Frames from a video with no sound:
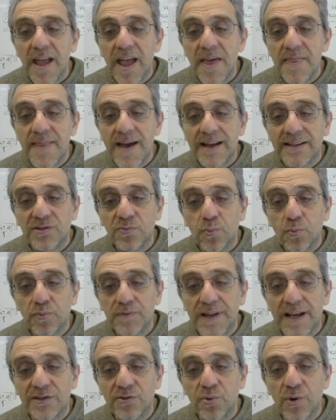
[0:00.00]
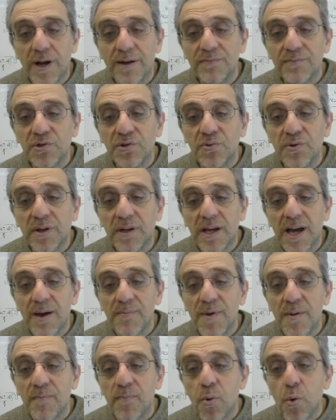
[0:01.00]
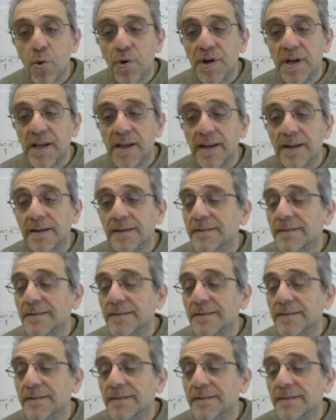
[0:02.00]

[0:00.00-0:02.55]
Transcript: and that's that's what I'm doing. I'm importing it.